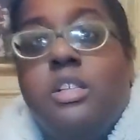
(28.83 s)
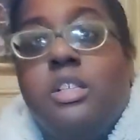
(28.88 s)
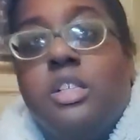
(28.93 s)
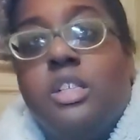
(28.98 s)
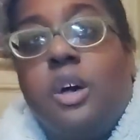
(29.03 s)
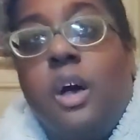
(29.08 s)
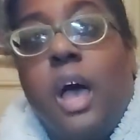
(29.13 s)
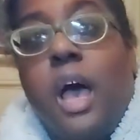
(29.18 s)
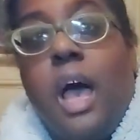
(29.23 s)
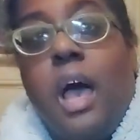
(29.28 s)

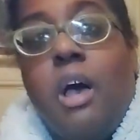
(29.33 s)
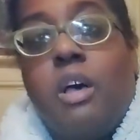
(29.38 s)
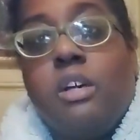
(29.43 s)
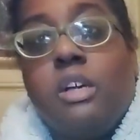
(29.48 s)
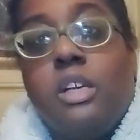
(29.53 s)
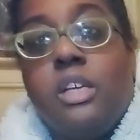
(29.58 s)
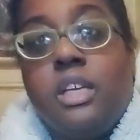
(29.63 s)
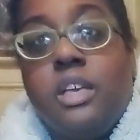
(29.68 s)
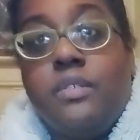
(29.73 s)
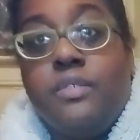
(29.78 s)
So I'll
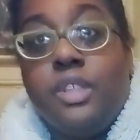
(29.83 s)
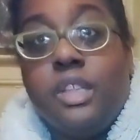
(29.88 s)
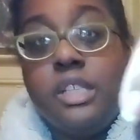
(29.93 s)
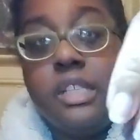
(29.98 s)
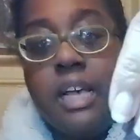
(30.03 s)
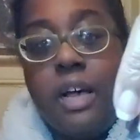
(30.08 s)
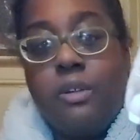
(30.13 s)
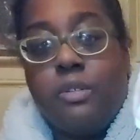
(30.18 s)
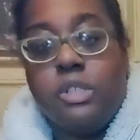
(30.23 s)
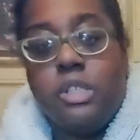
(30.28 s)
give
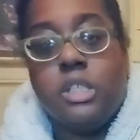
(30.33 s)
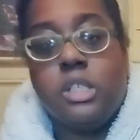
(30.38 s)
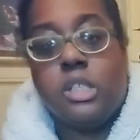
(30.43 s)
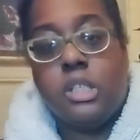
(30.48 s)
this out to